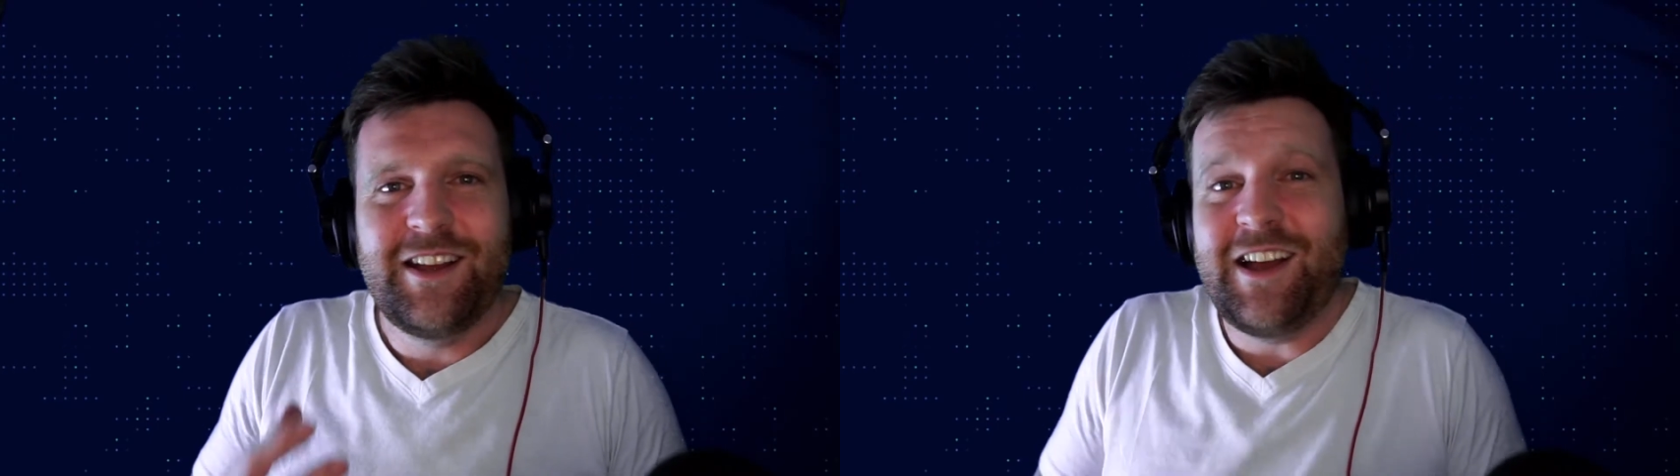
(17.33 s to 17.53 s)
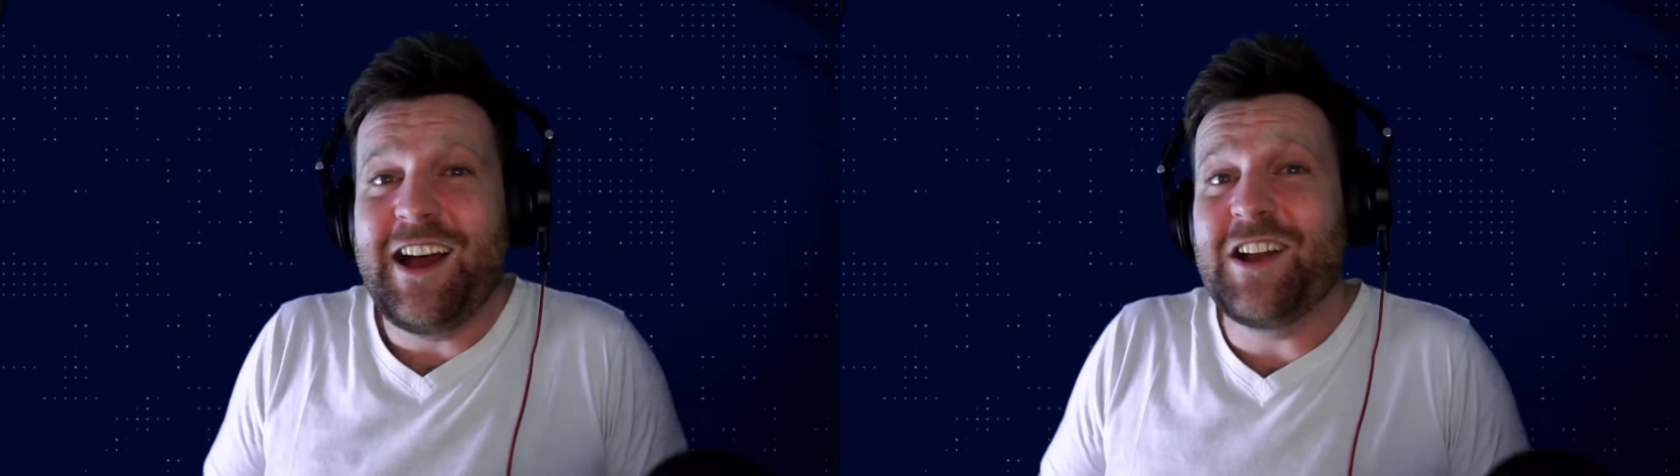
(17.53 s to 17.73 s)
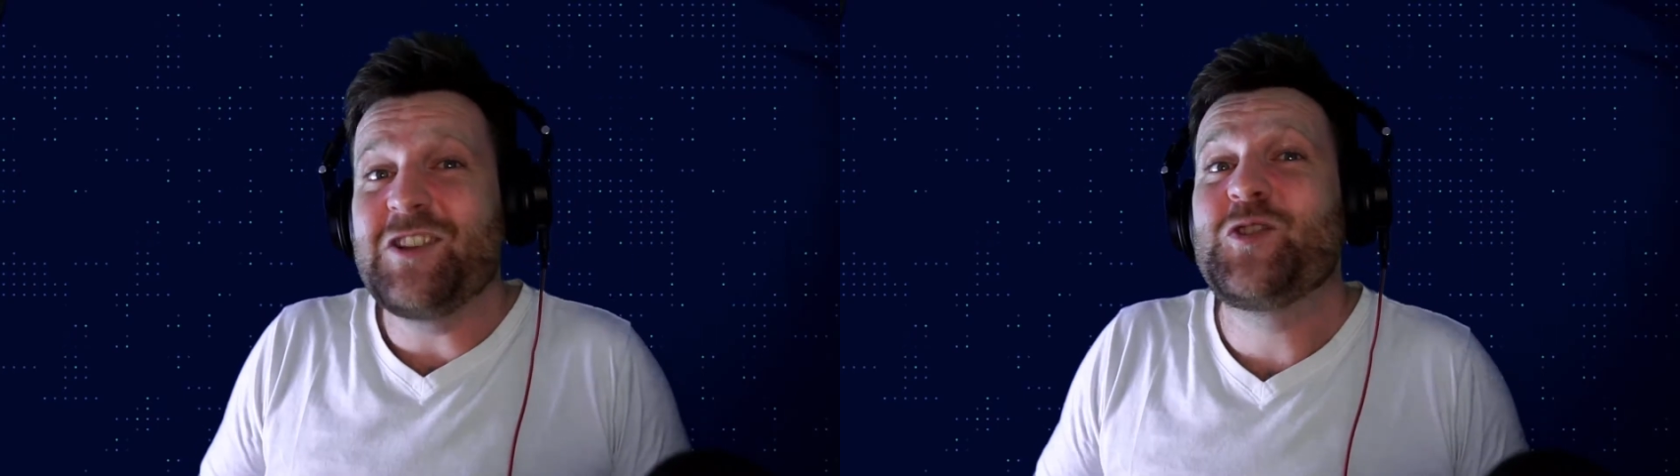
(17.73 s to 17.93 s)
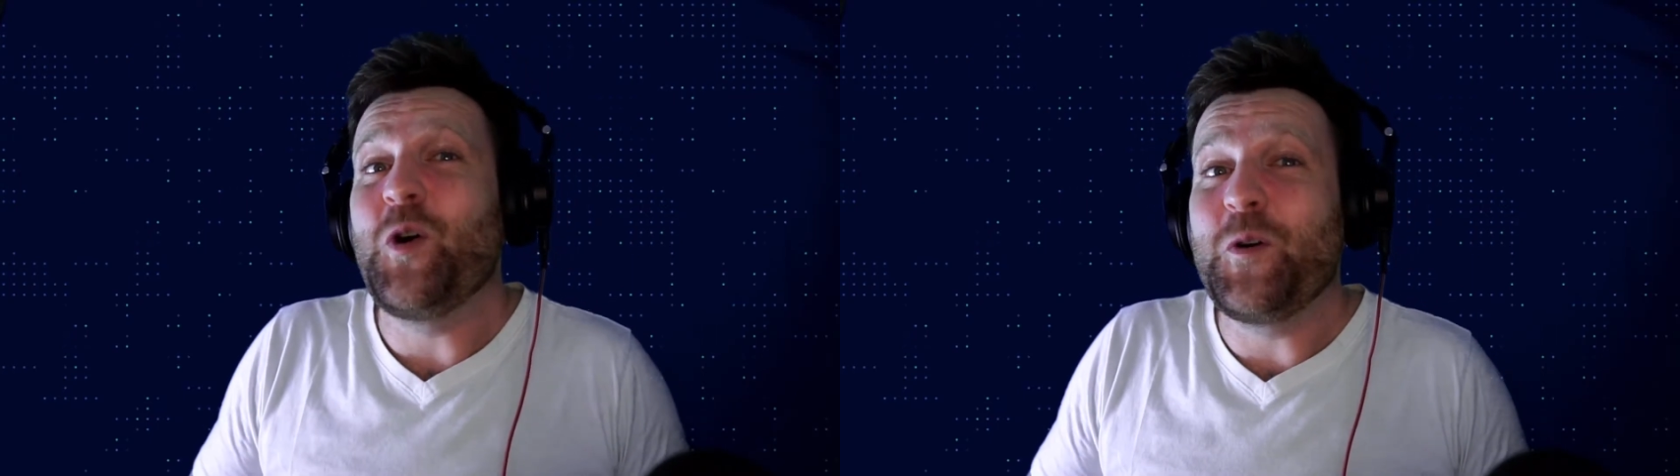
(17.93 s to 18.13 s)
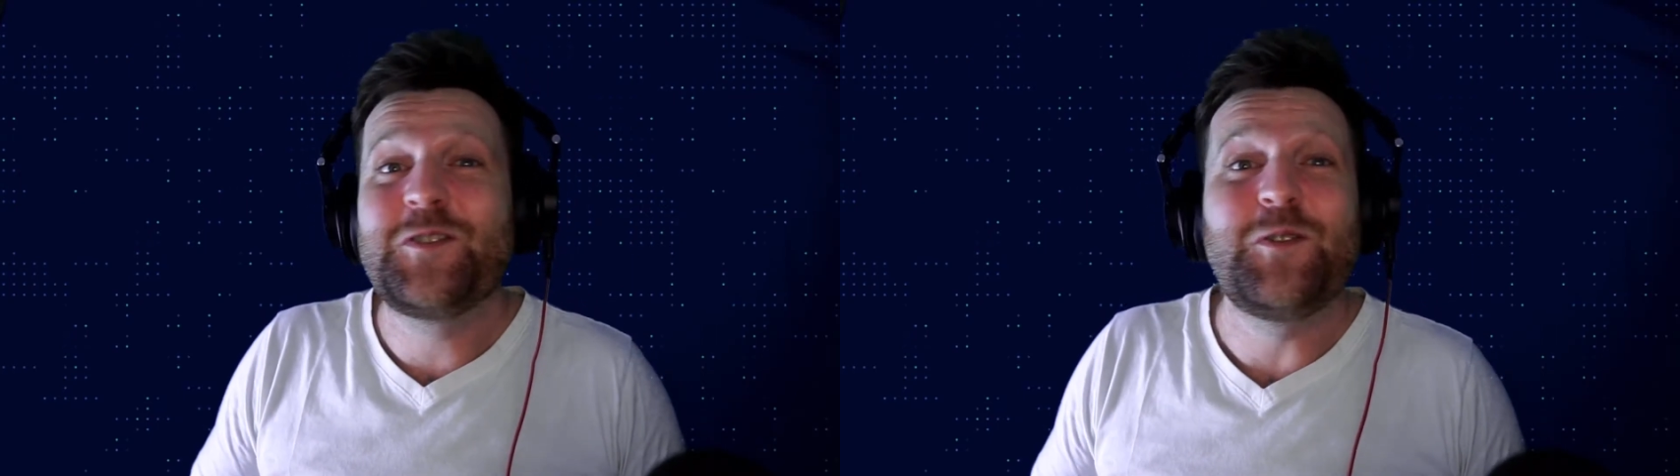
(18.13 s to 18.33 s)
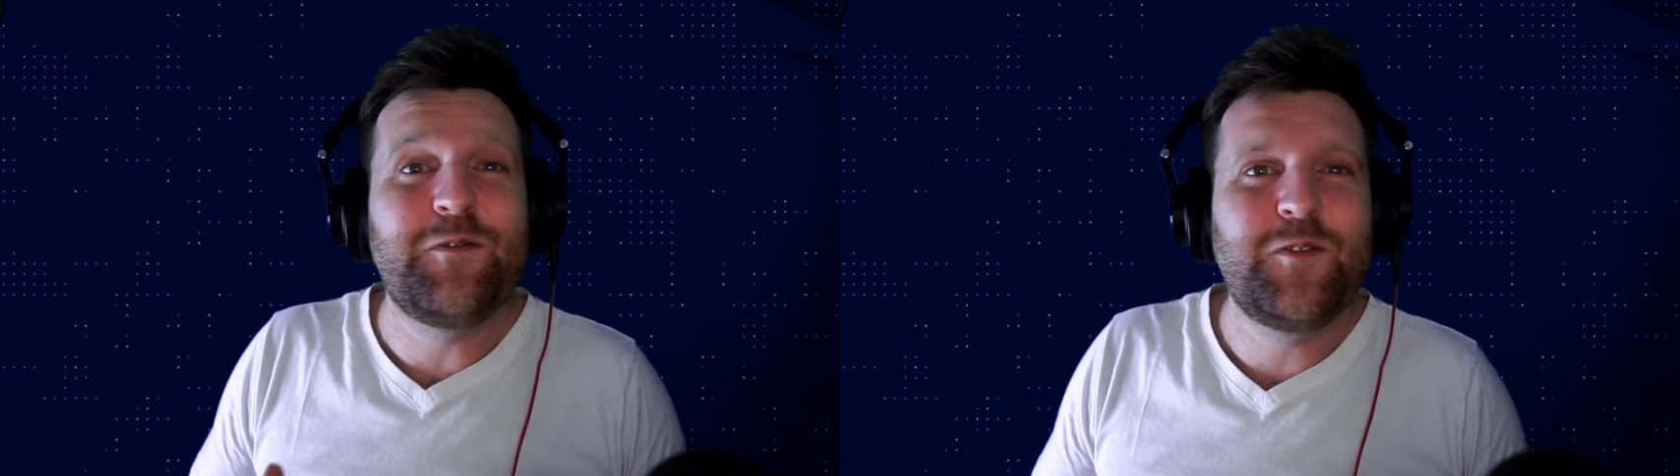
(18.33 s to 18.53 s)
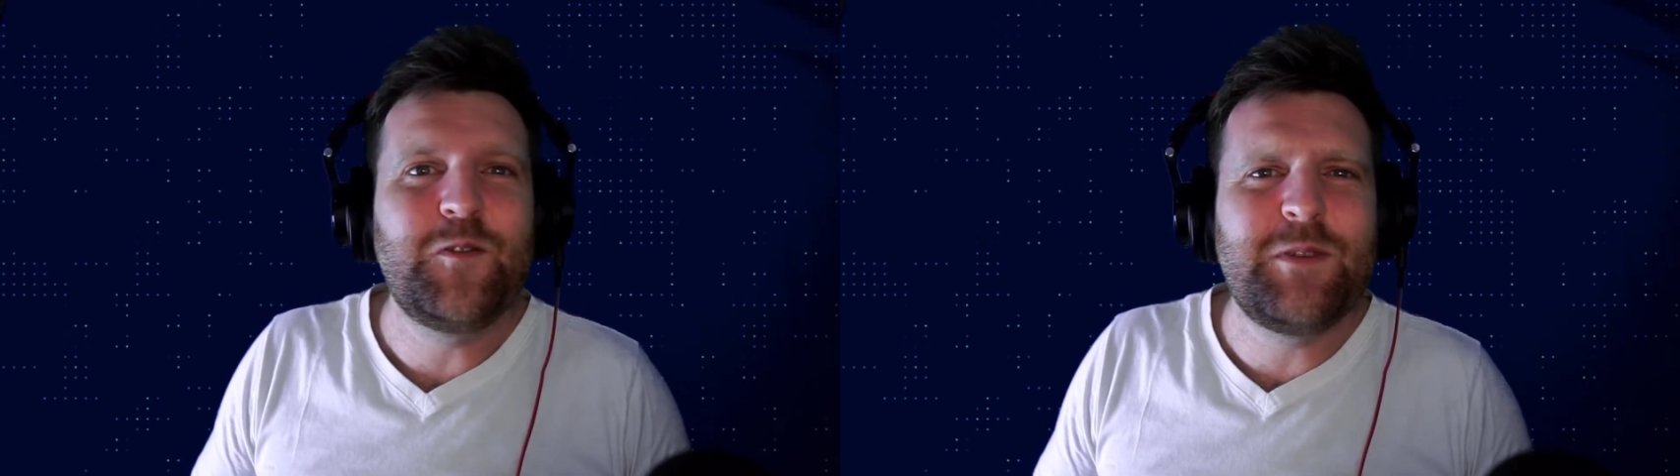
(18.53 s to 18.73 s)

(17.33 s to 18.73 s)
to talk to a few